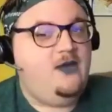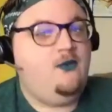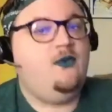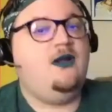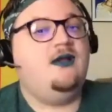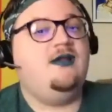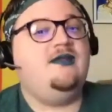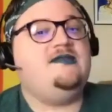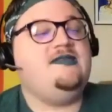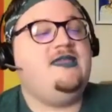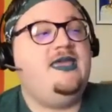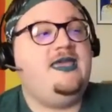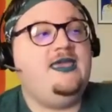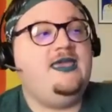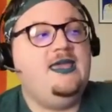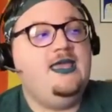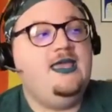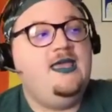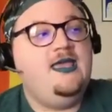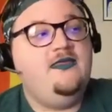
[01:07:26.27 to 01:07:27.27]
Whereas like
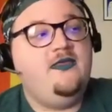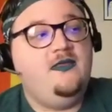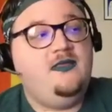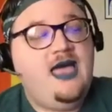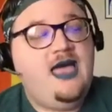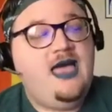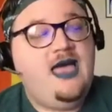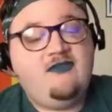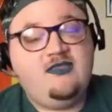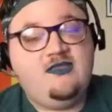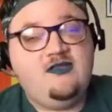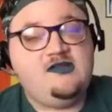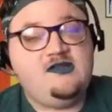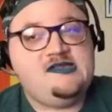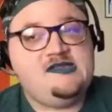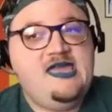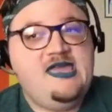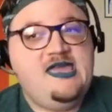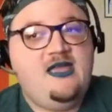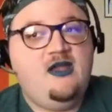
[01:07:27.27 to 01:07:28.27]
the lavender
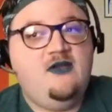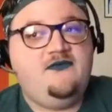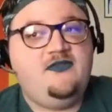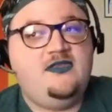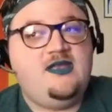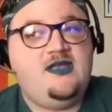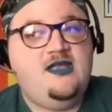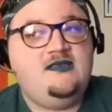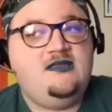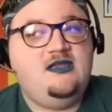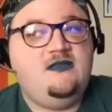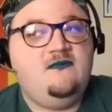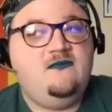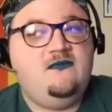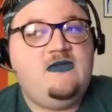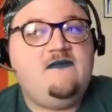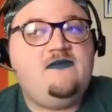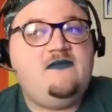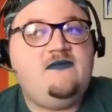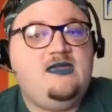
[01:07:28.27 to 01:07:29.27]
scare of the
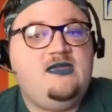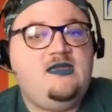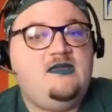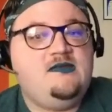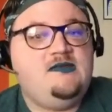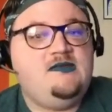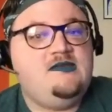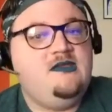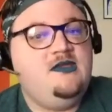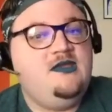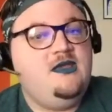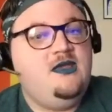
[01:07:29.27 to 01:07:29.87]
1950s